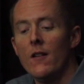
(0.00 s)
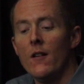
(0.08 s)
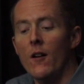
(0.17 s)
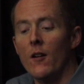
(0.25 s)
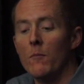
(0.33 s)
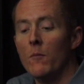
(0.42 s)

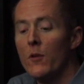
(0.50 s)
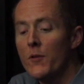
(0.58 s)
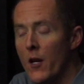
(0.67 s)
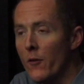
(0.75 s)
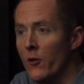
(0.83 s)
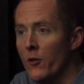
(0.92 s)
our
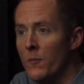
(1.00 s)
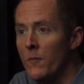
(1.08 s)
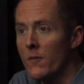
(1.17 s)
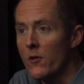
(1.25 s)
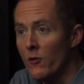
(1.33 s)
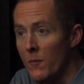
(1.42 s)
multi-room
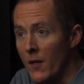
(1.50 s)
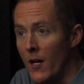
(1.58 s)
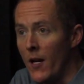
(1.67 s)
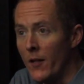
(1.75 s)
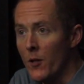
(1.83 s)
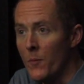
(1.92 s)
streaming
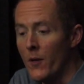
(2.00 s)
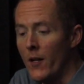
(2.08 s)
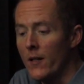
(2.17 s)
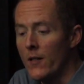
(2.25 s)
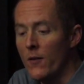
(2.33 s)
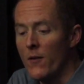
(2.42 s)
audio
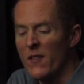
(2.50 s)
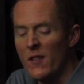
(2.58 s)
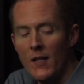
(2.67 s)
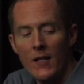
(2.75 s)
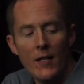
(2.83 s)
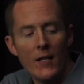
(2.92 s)
product here, this
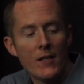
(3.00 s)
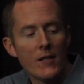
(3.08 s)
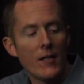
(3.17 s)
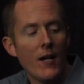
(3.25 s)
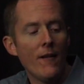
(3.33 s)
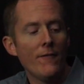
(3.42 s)
NAD
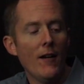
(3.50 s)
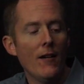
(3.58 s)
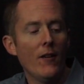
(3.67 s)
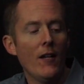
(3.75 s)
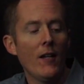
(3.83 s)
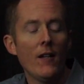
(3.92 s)

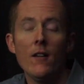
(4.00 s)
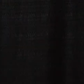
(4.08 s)
CI580,